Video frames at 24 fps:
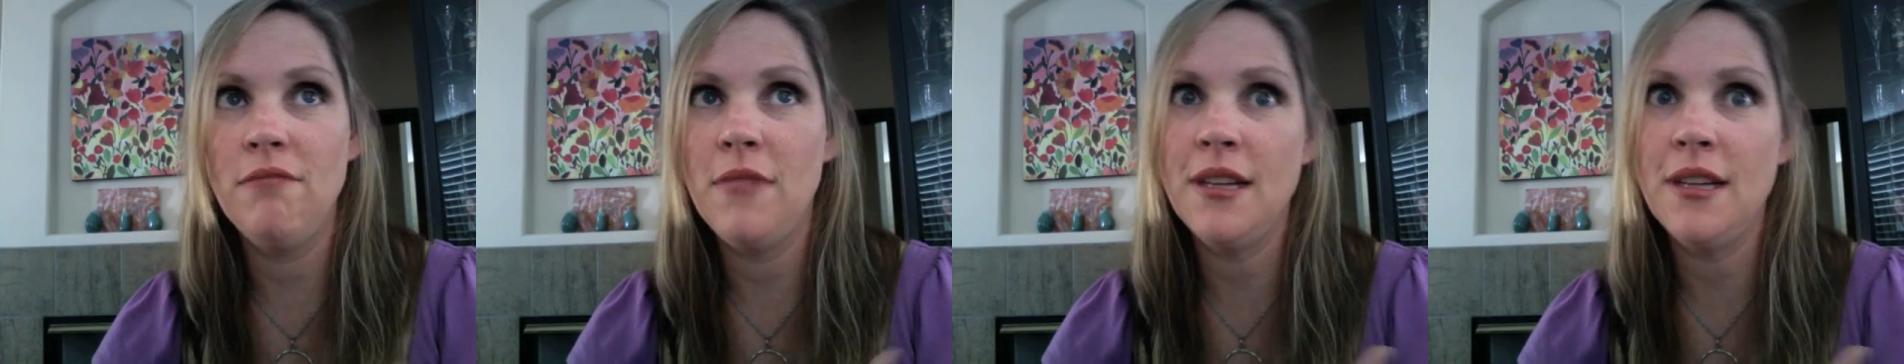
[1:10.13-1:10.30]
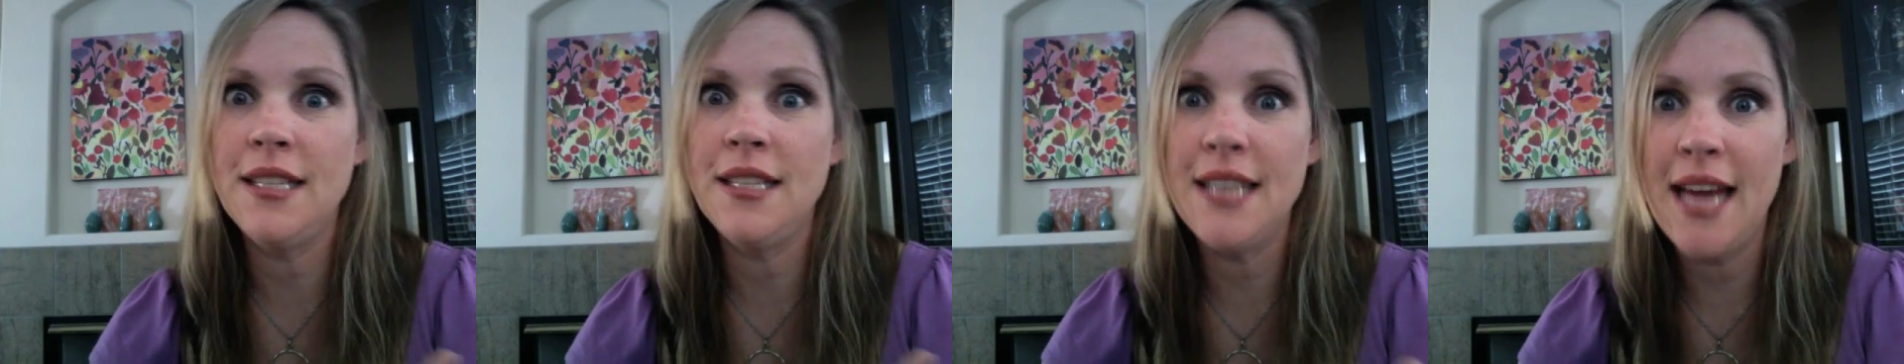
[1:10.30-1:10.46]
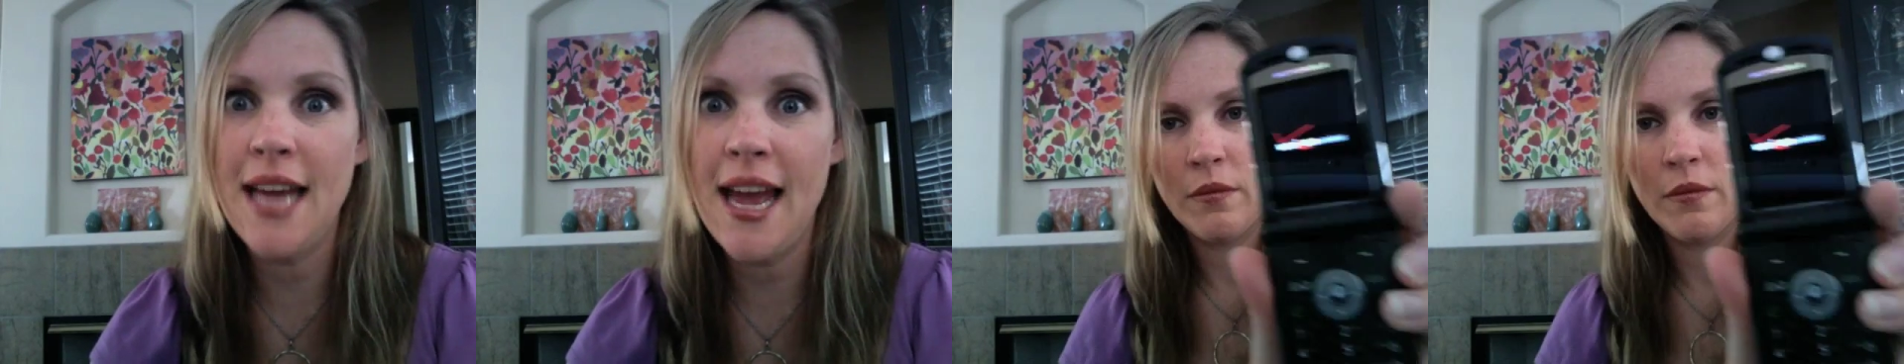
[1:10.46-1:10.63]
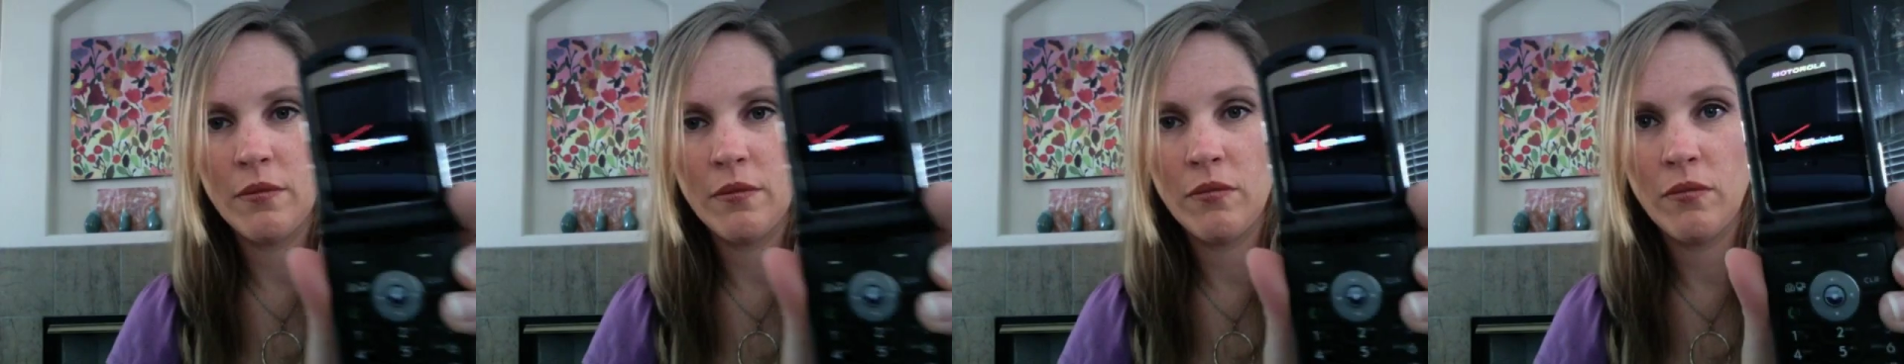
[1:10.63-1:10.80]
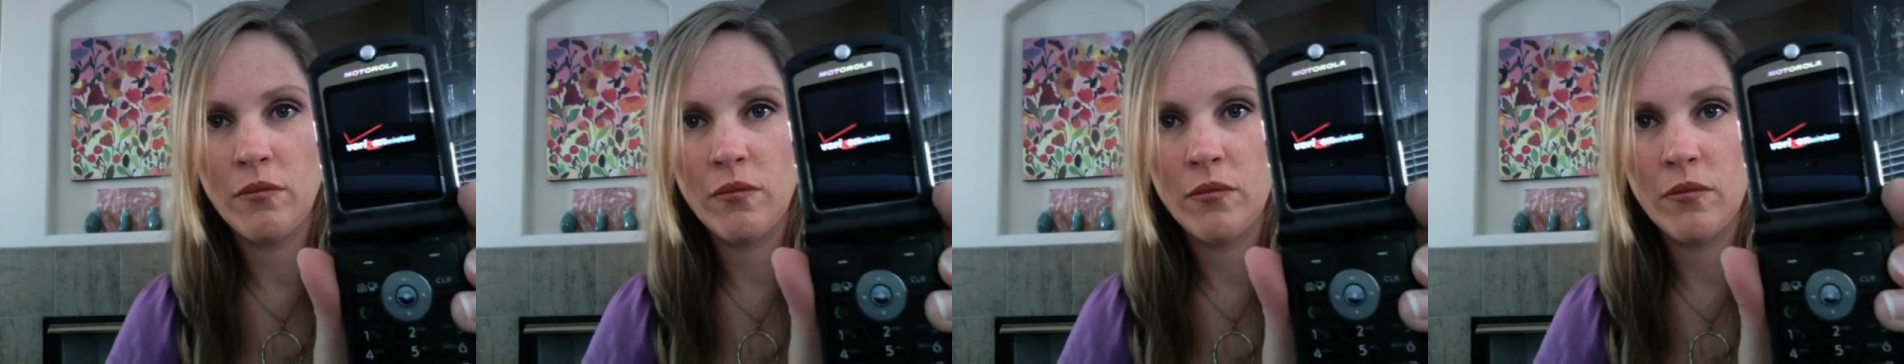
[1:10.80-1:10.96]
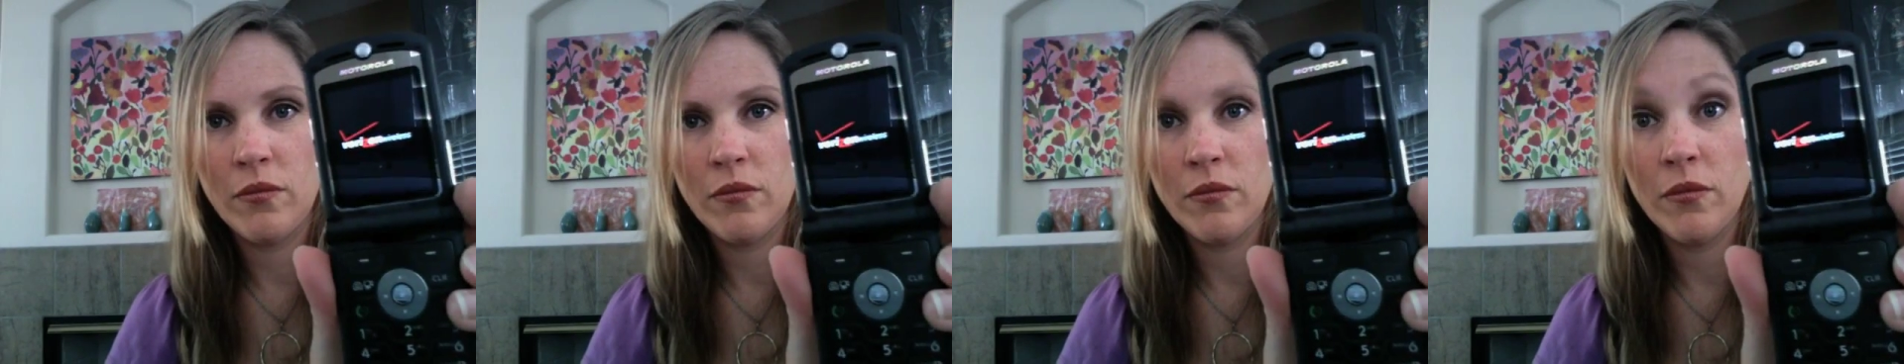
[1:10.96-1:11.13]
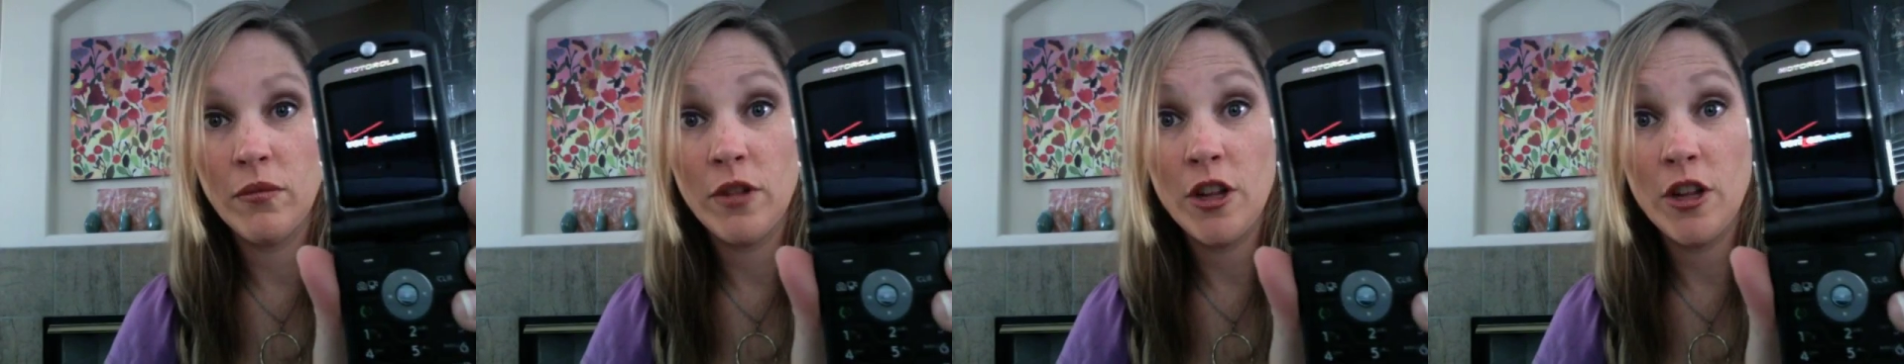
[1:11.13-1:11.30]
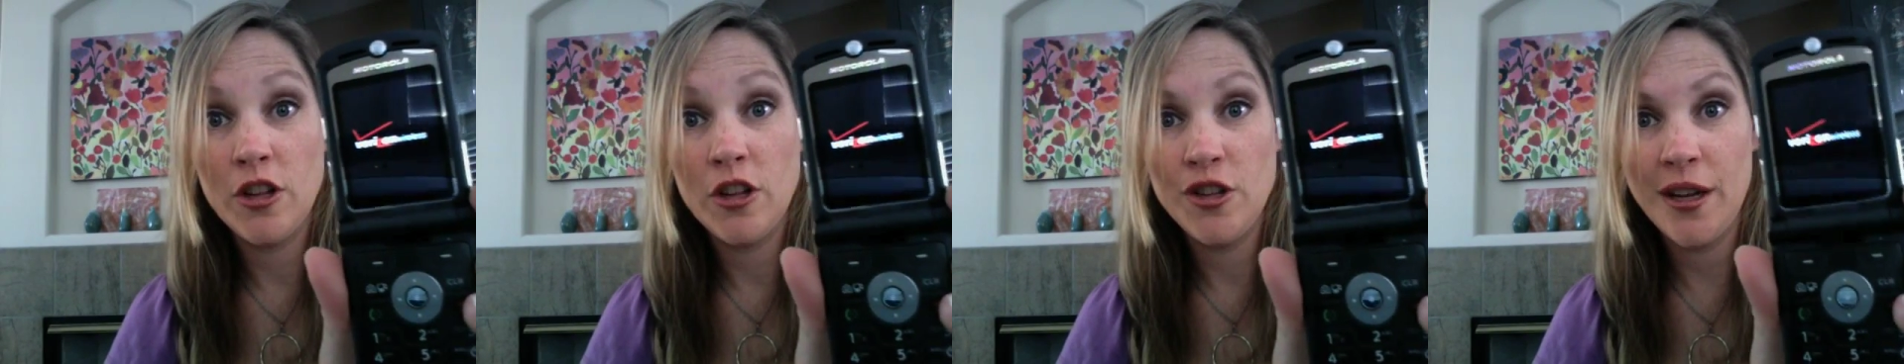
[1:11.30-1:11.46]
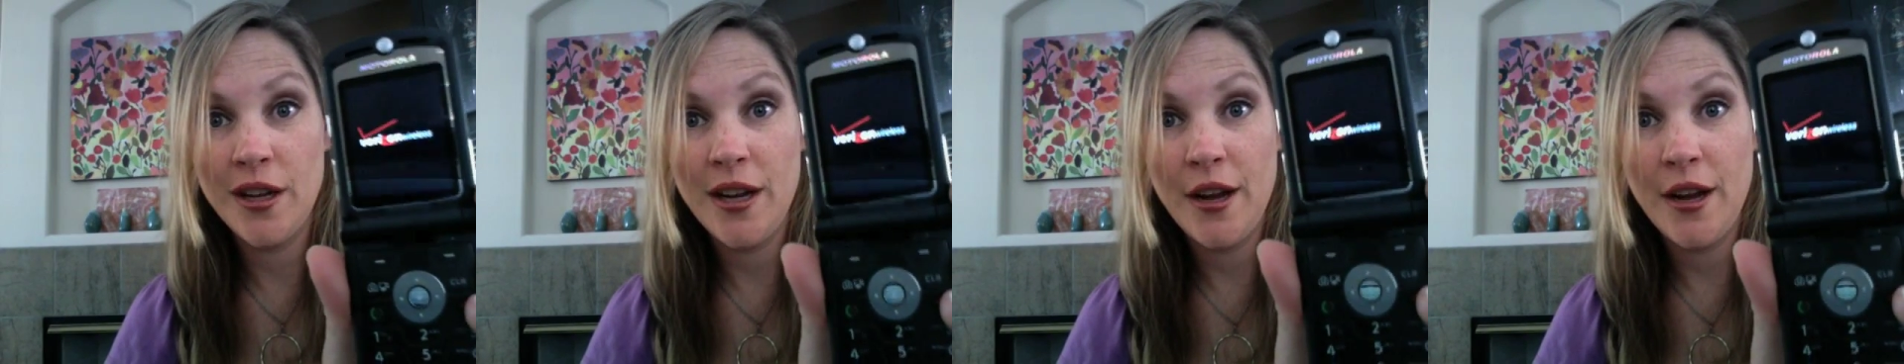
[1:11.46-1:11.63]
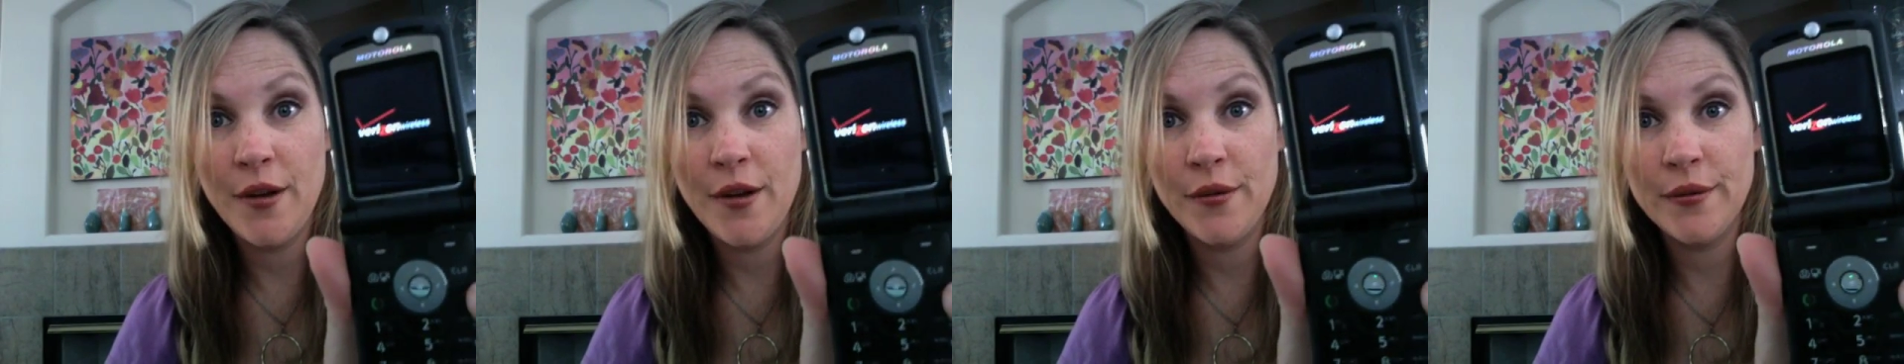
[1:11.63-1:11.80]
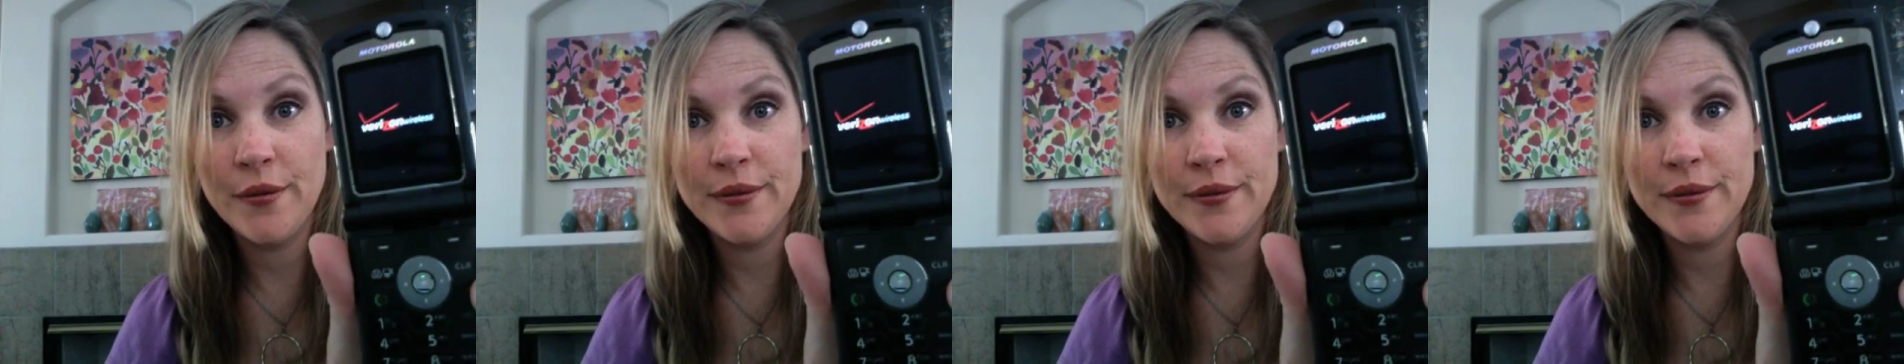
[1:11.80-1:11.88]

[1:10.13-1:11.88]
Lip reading: day. Check it out.